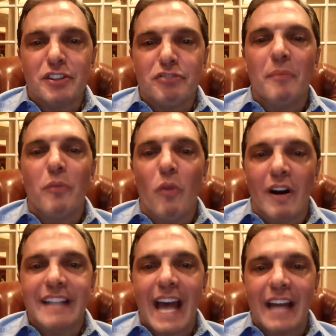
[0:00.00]
Trump
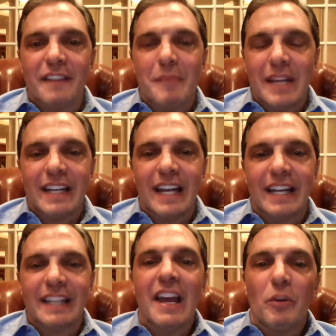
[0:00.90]
walked out of the
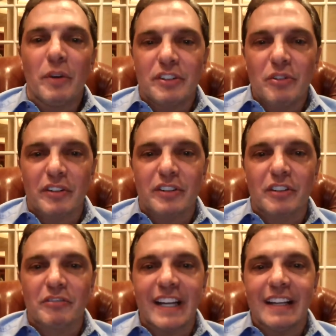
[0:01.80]
meeting with North
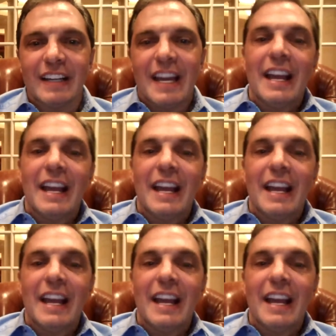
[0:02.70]
Korea,